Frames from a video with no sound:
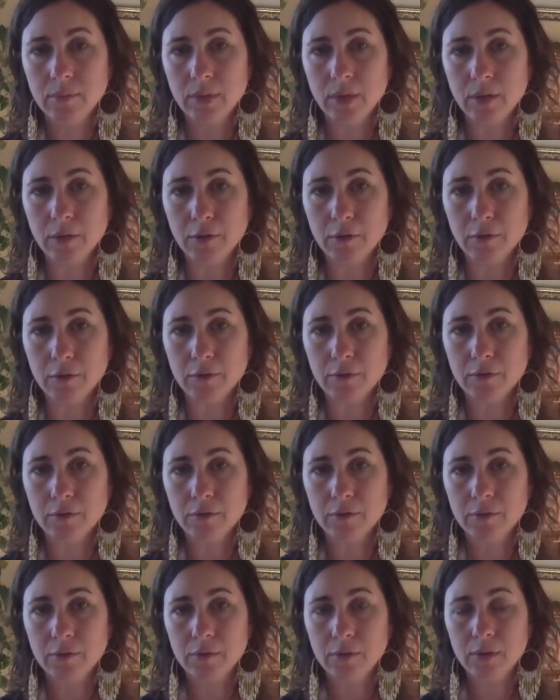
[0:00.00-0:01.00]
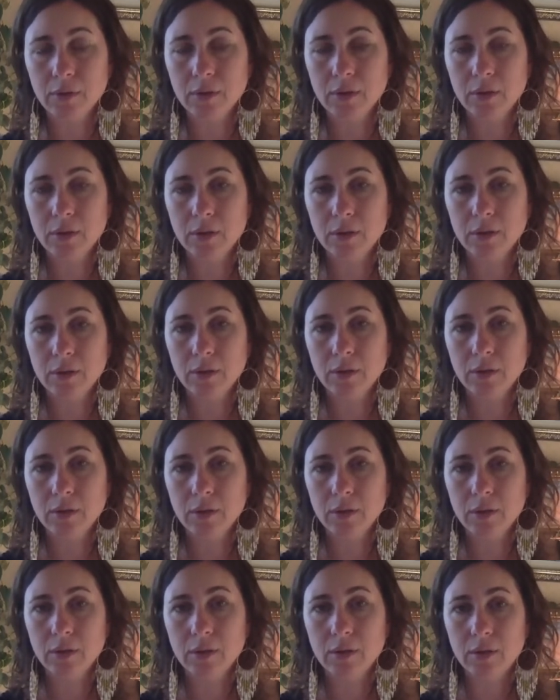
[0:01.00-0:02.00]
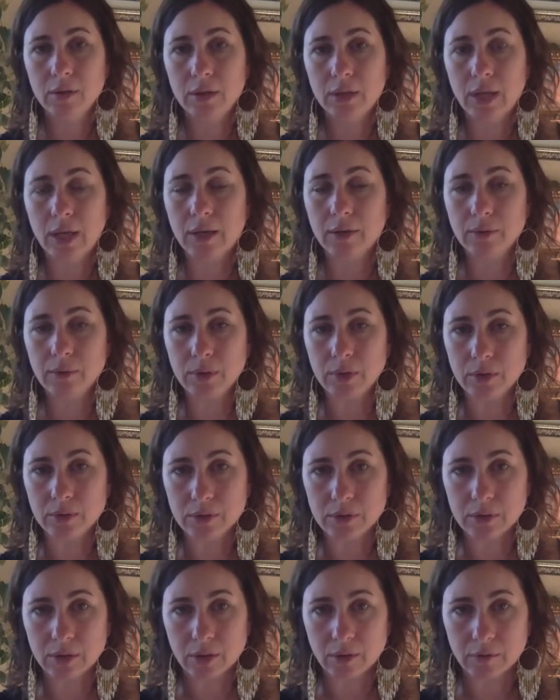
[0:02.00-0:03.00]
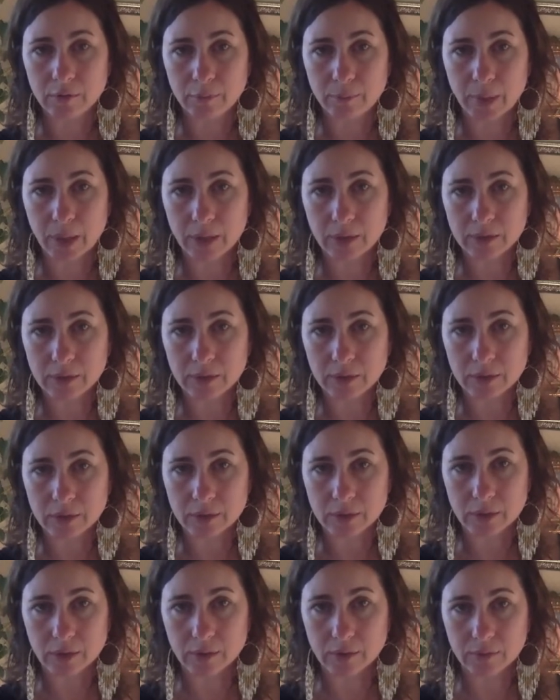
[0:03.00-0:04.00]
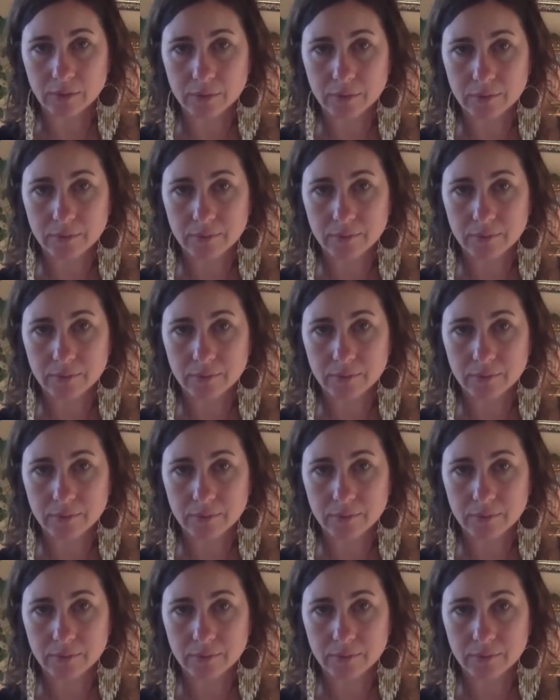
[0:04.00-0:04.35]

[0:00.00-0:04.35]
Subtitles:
of gathering yourself back to yourself,